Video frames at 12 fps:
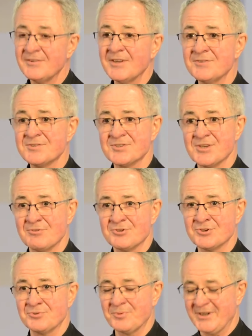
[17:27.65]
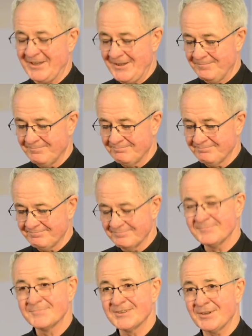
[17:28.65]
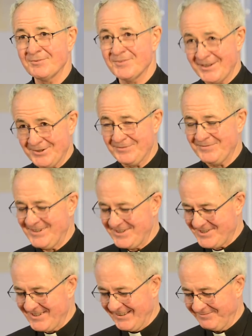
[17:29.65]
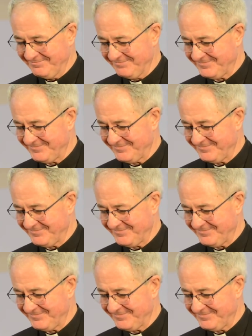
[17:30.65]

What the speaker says: then so should we. So thank you for listening.